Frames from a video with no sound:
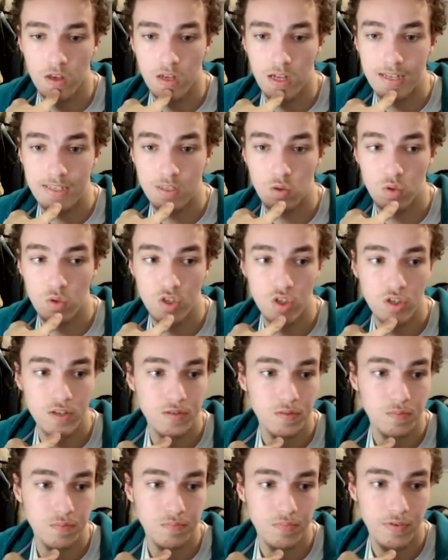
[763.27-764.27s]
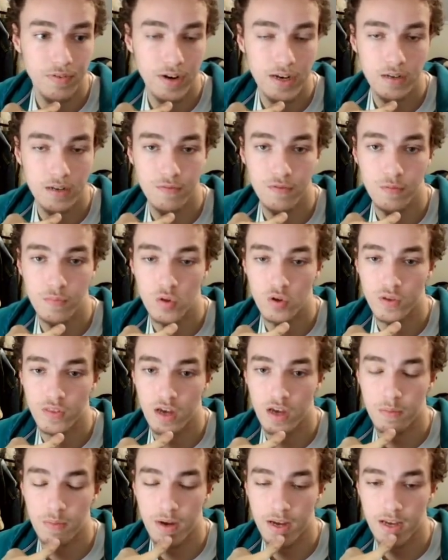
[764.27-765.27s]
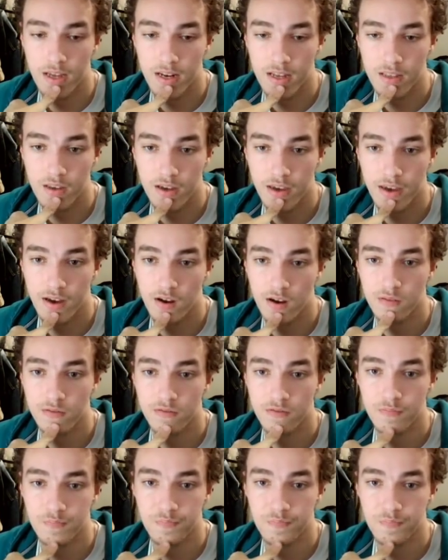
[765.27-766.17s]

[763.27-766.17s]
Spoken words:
And so we should prevent him from doing that by cutting the king off.